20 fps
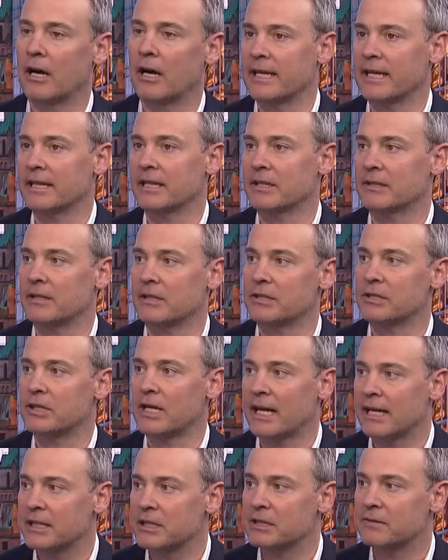I think that the
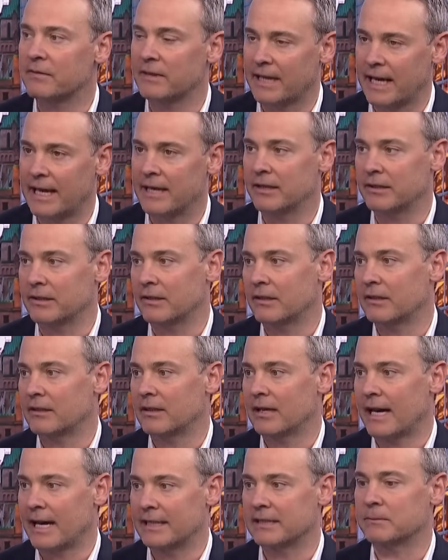challenge for
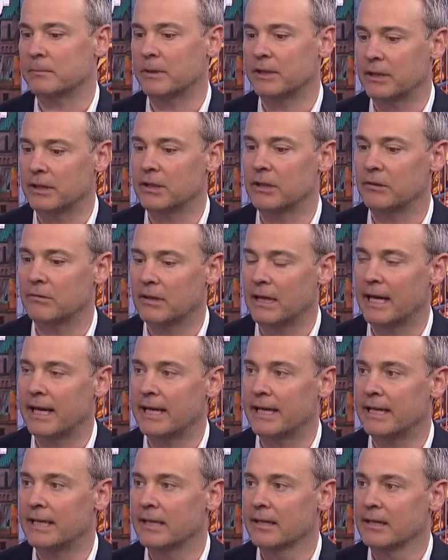Canada, as with the
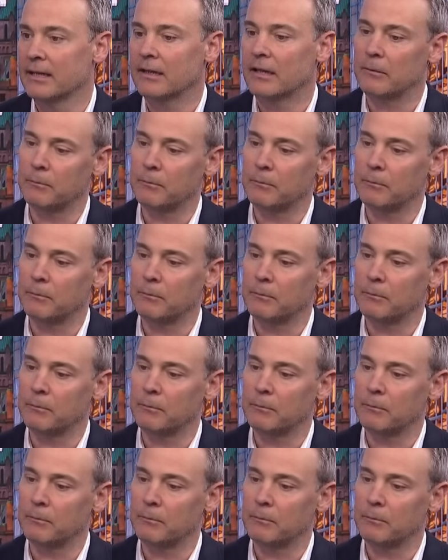UK,